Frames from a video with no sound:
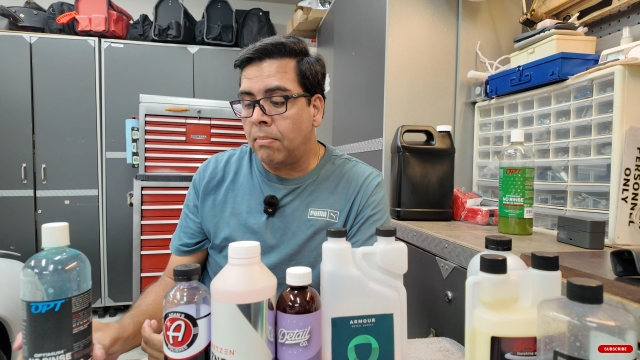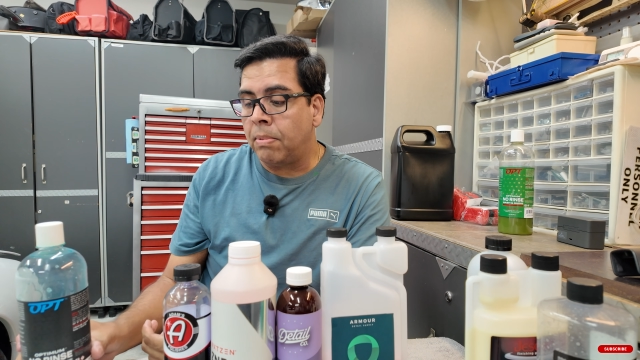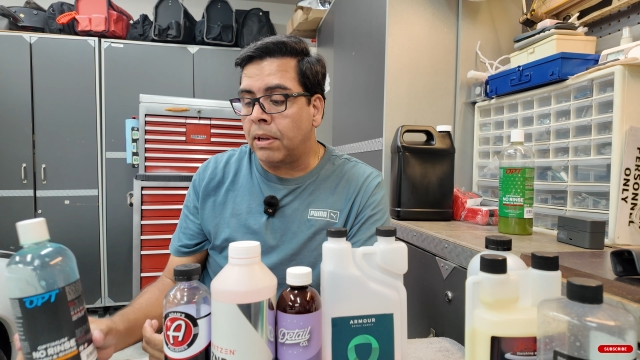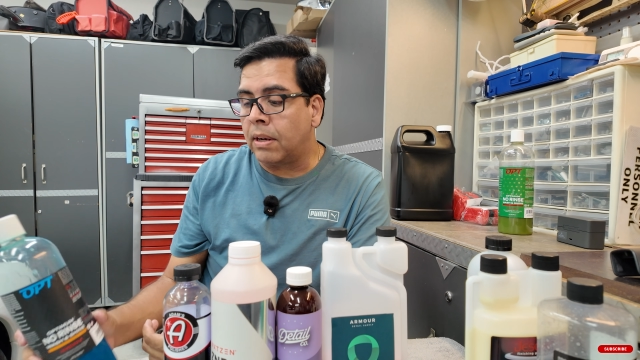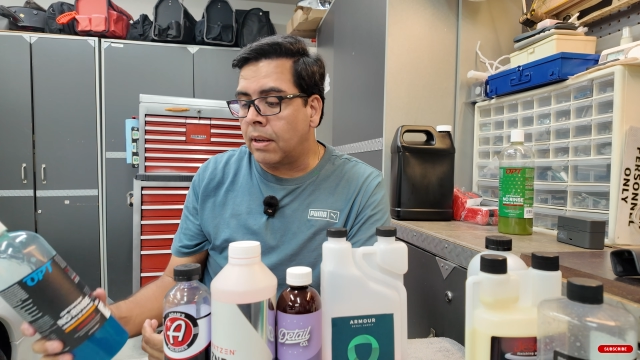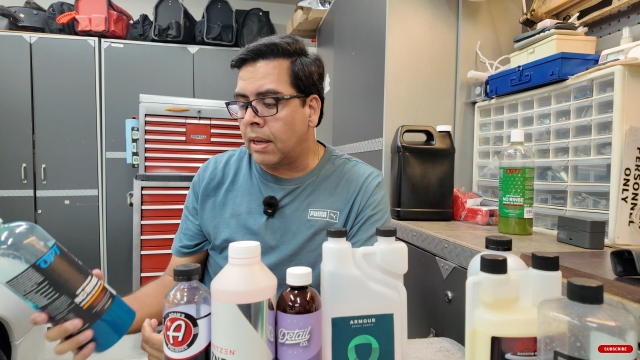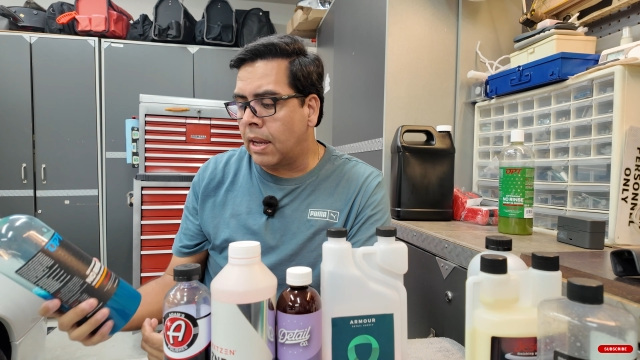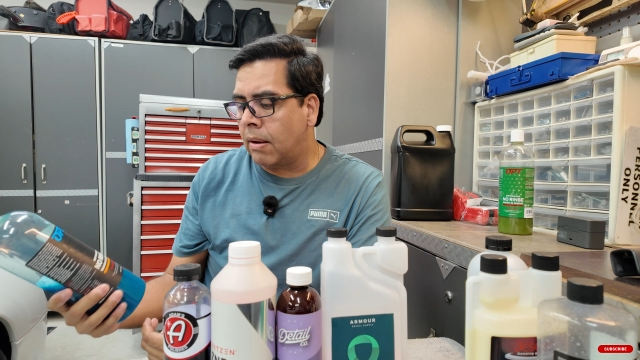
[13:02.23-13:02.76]

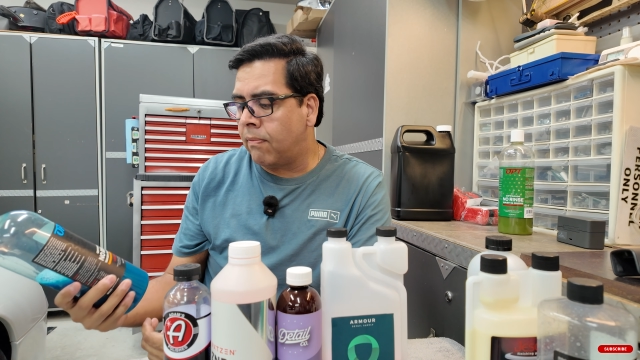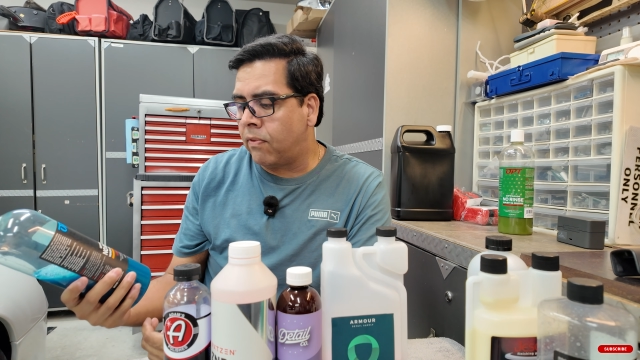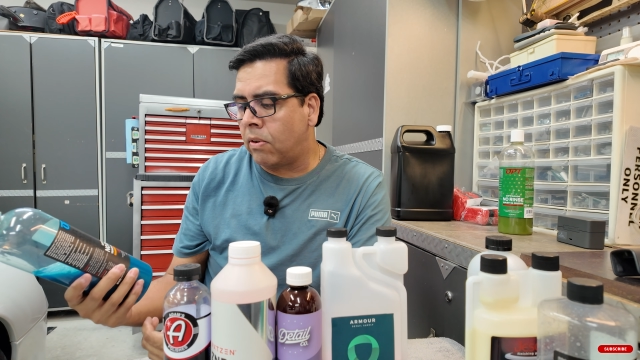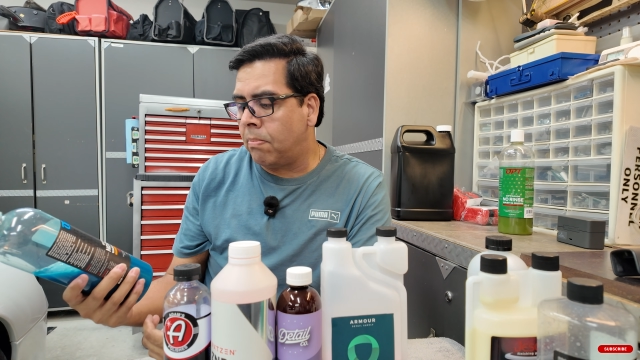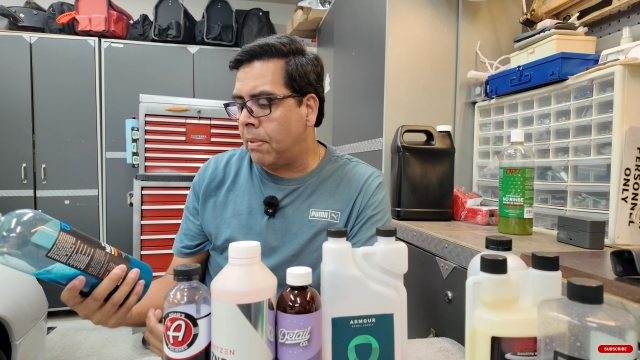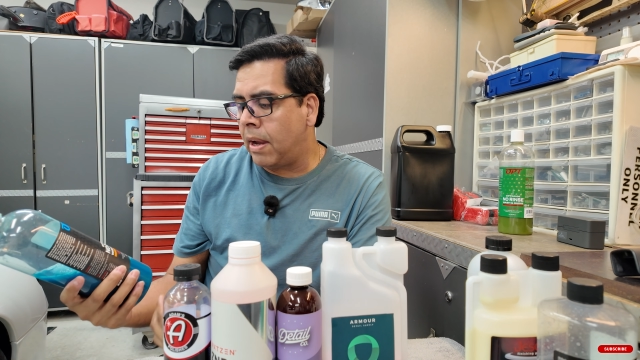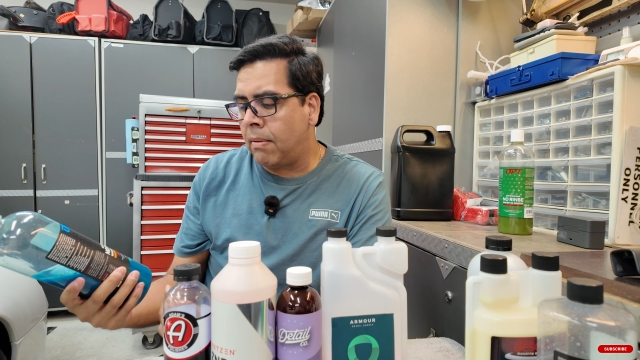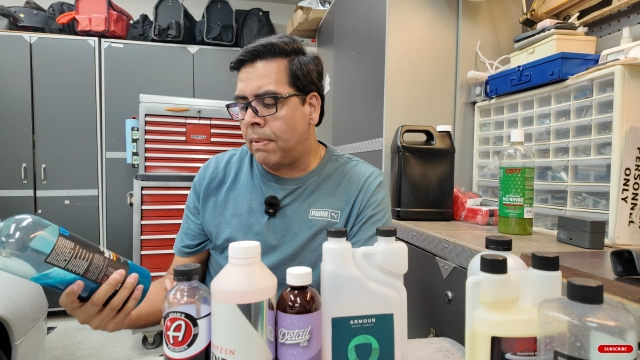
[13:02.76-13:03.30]
But again,
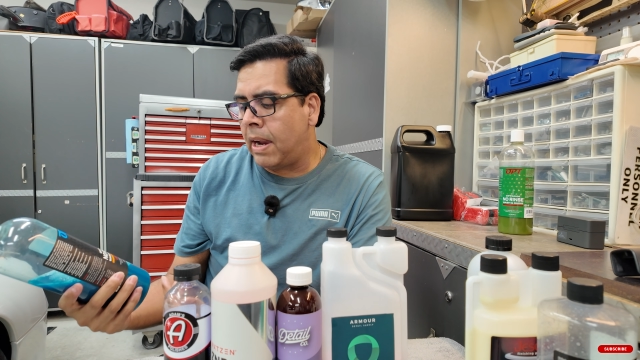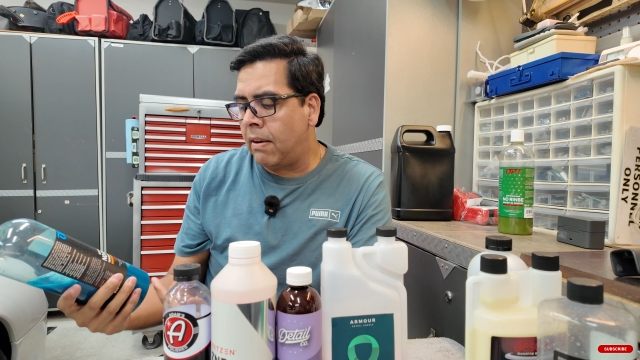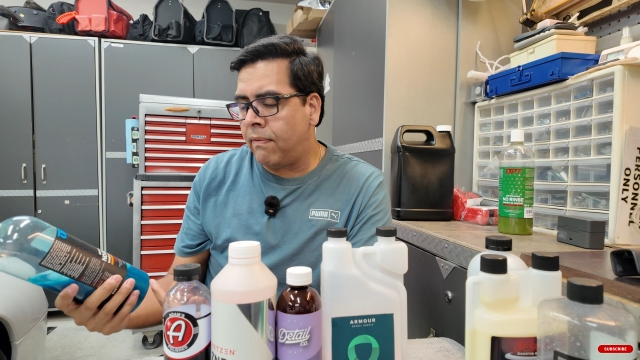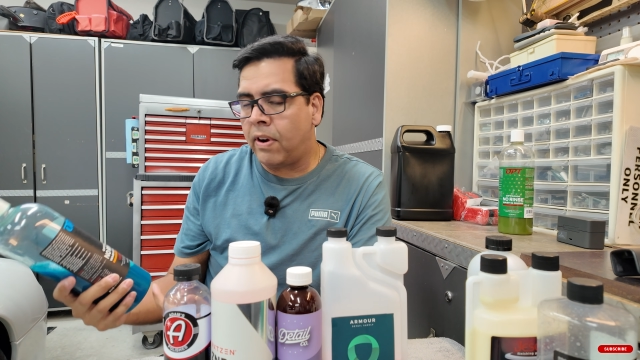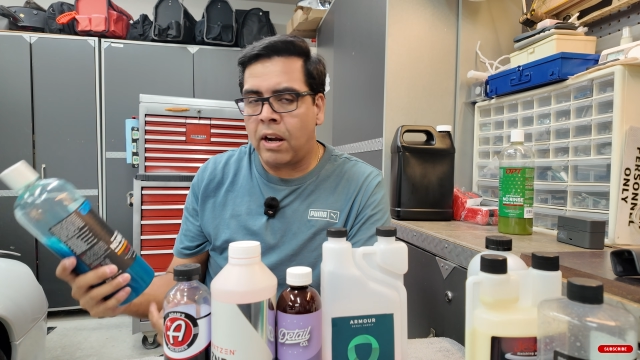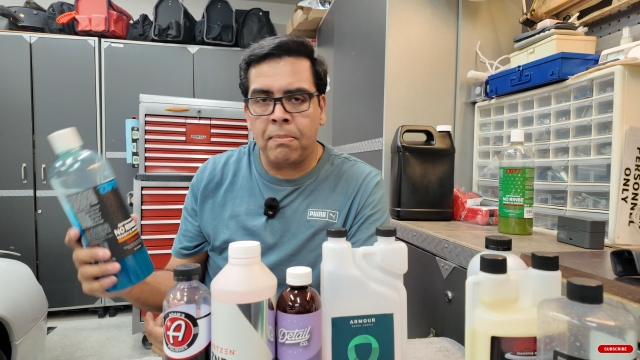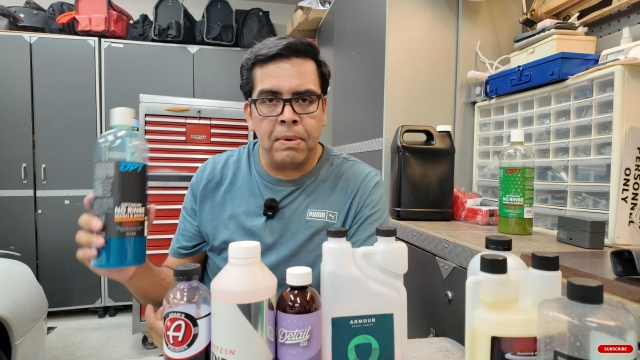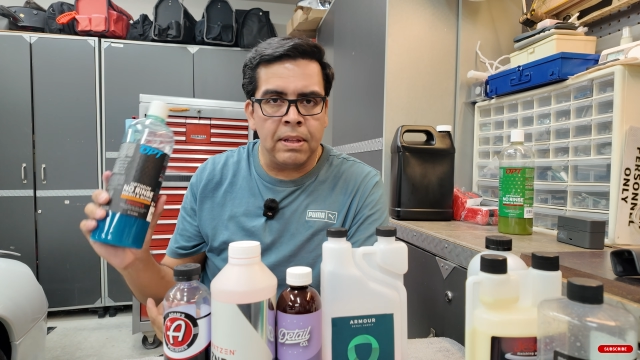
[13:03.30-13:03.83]
for my
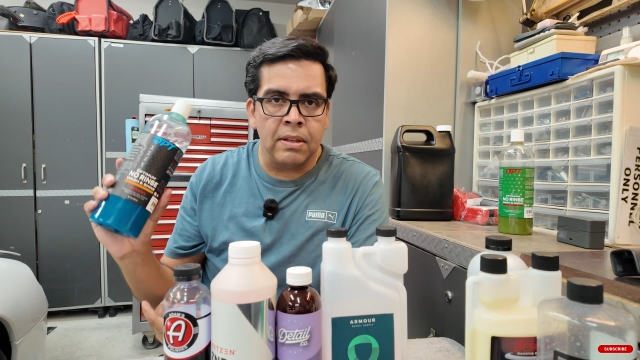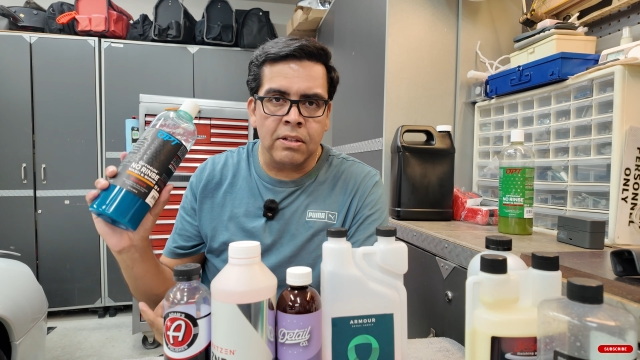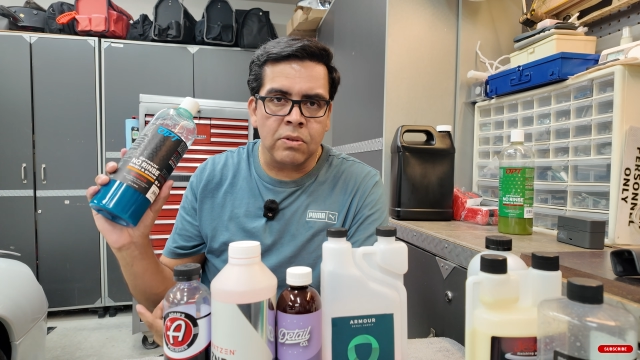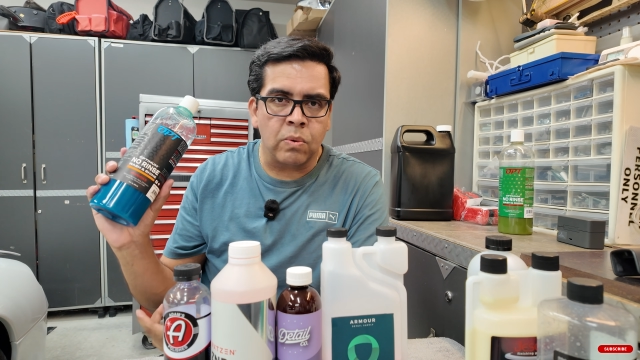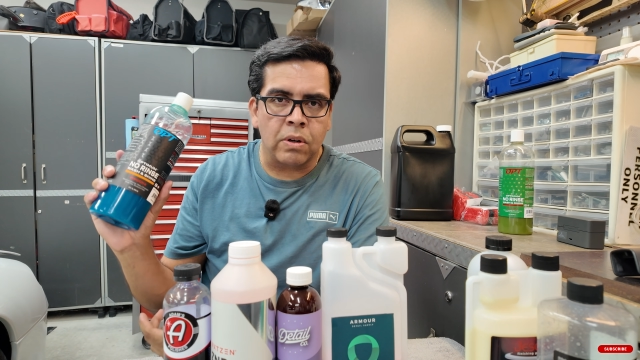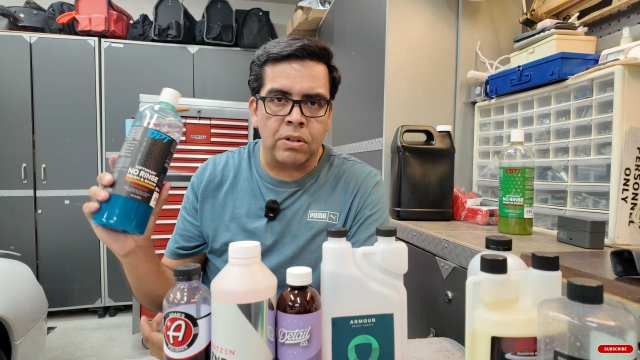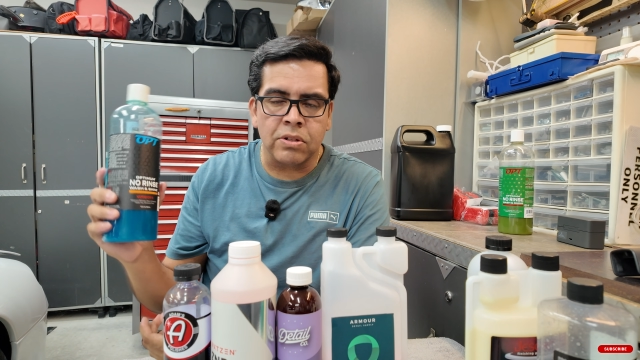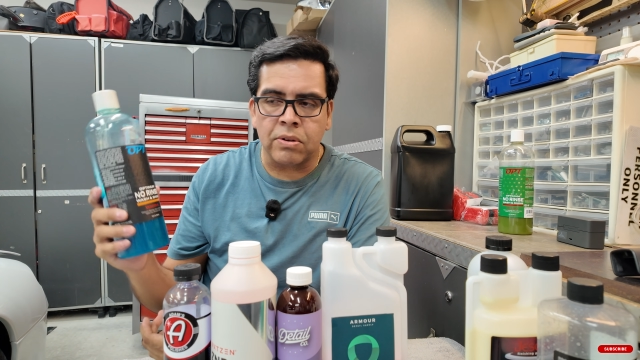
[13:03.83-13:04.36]
environment,
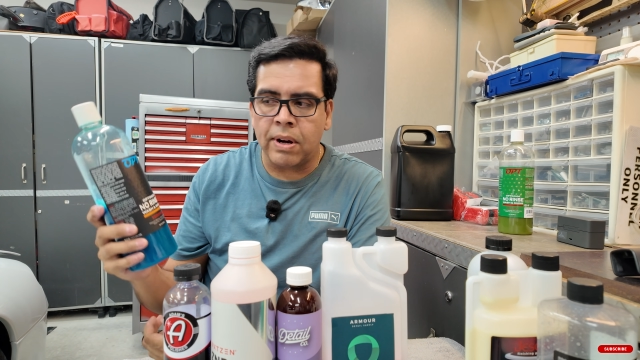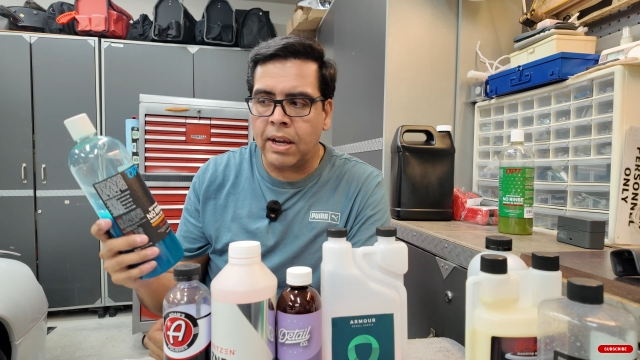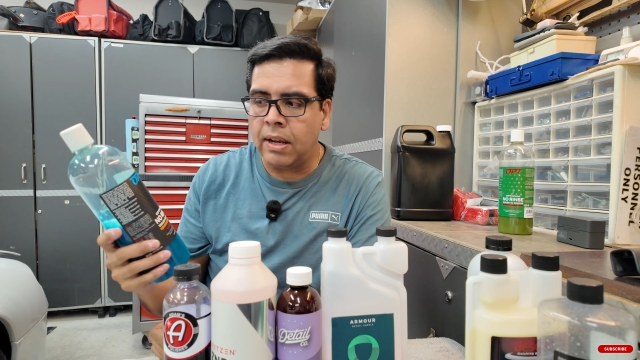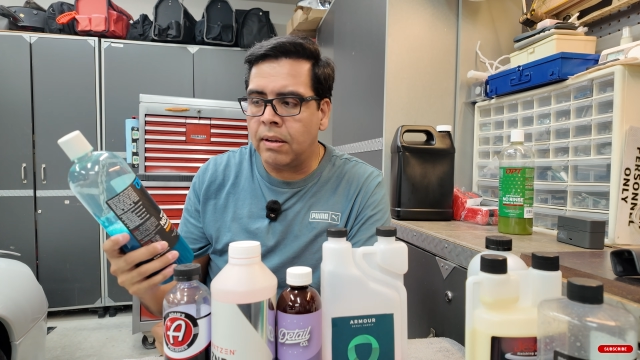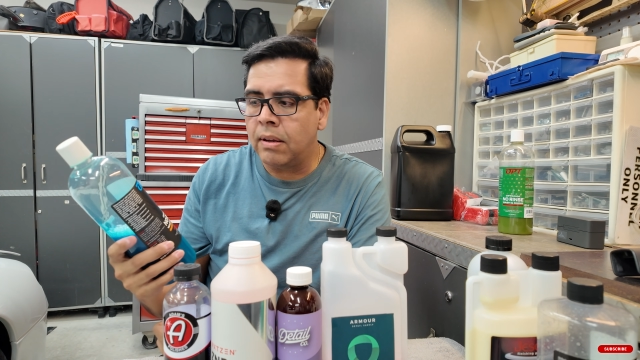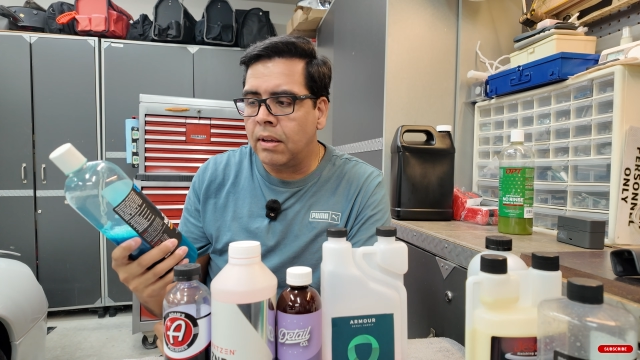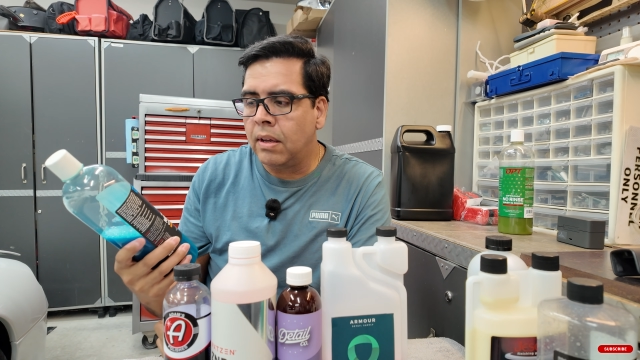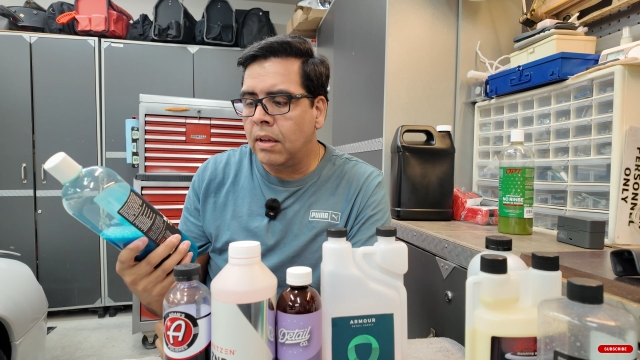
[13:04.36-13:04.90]
this works great.